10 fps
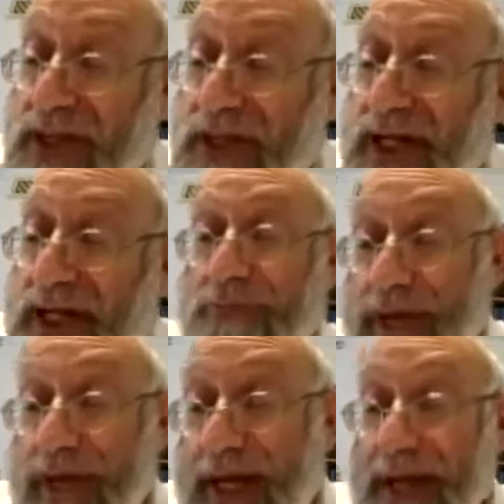like
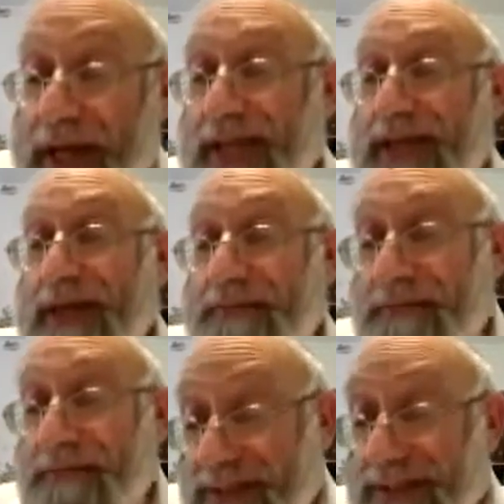bread and not like
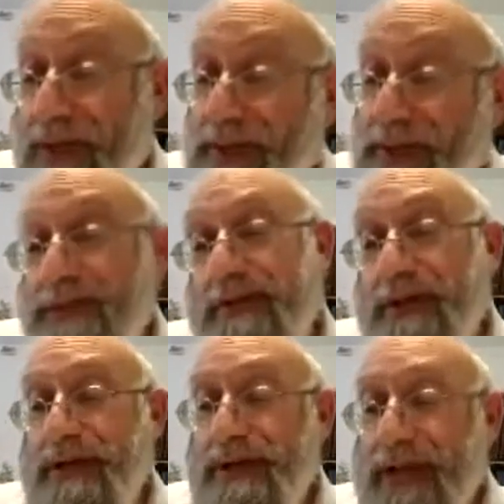mazanos.
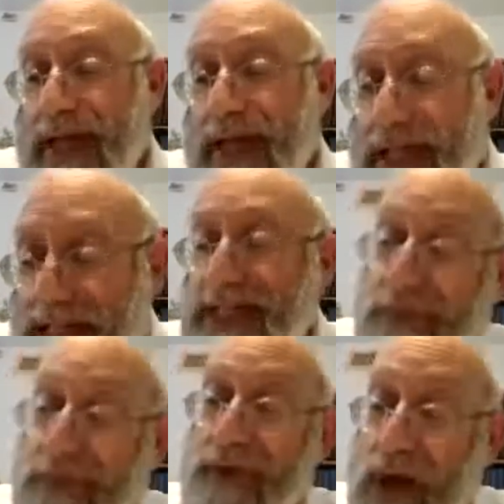That's his proof.
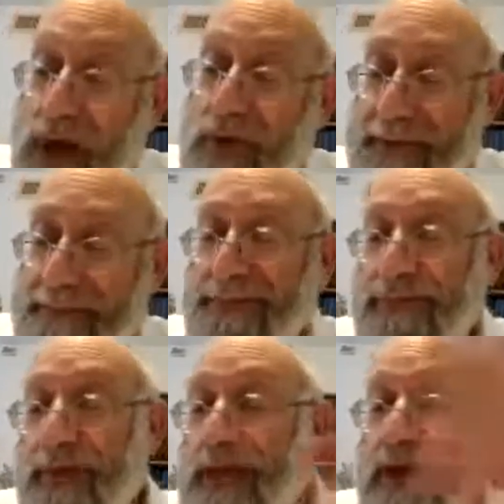Okay,
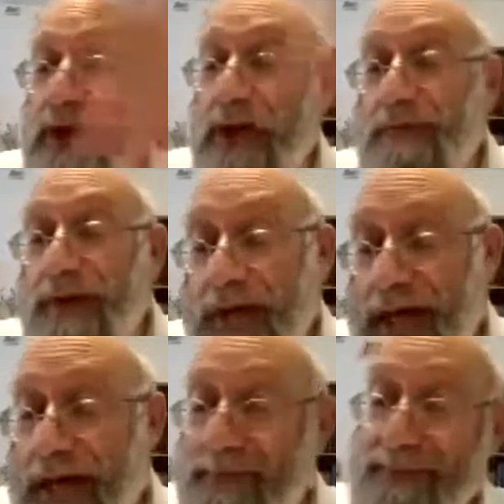this is all the machaber.
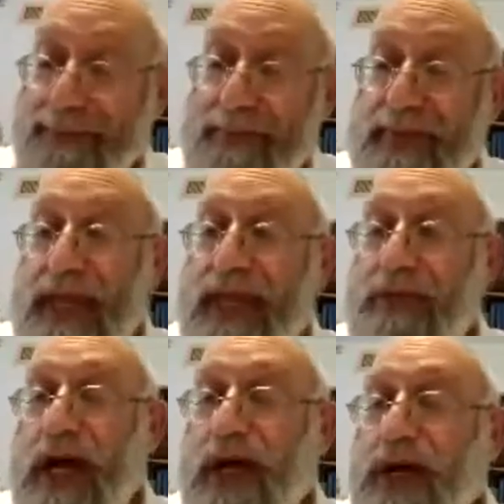Then
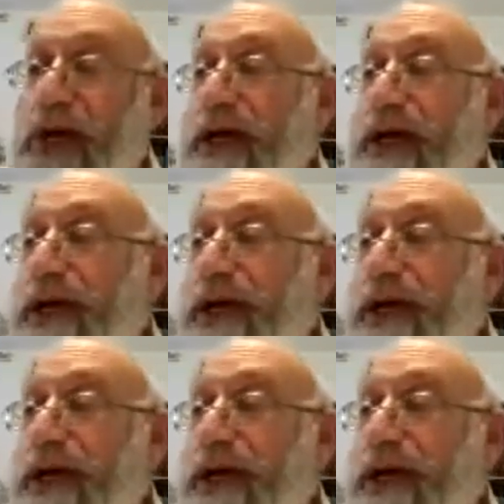Hagak comes on the